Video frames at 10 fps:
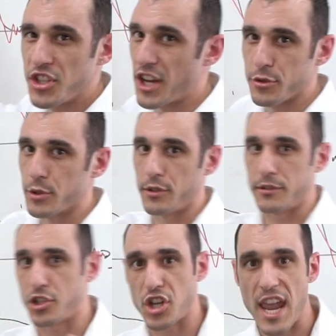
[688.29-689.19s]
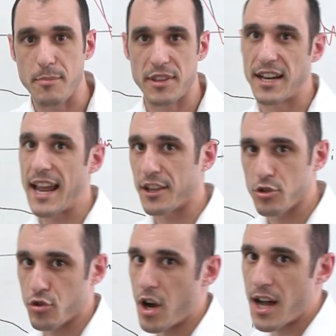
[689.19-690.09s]
general shape that I
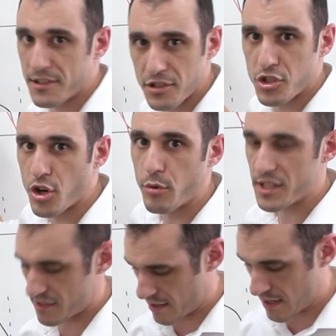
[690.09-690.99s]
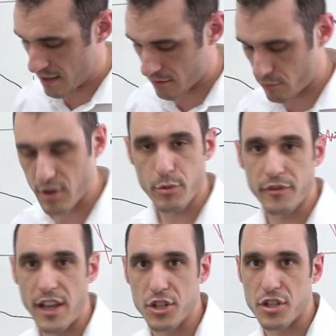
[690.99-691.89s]
can draw to show what uh, what
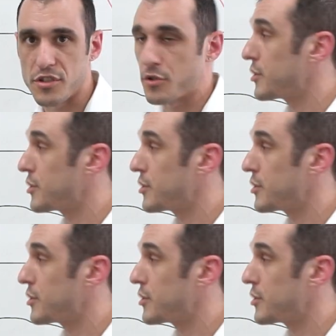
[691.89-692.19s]
reflections